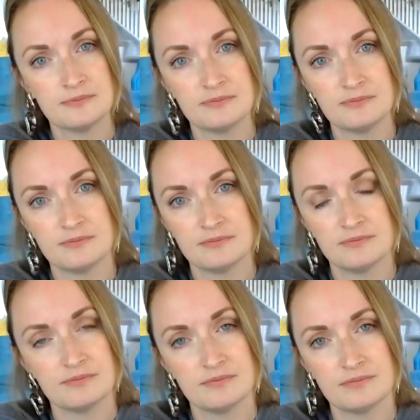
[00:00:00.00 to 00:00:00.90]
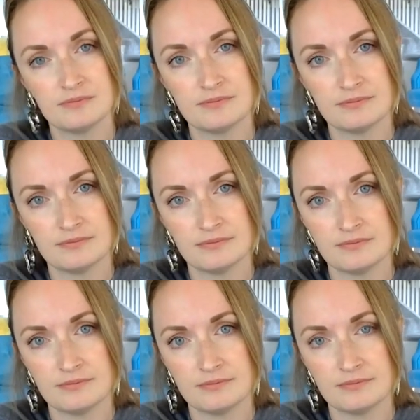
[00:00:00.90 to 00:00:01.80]

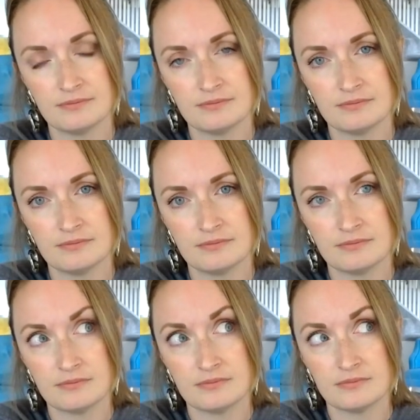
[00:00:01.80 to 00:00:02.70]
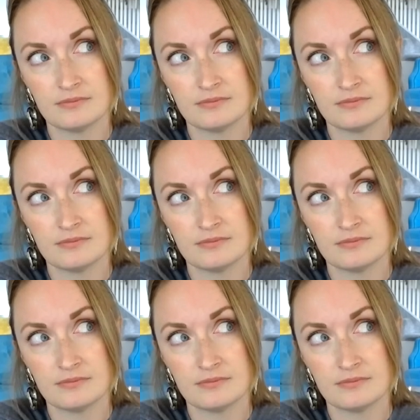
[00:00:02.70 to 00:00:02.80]
No one is speaking in this clip.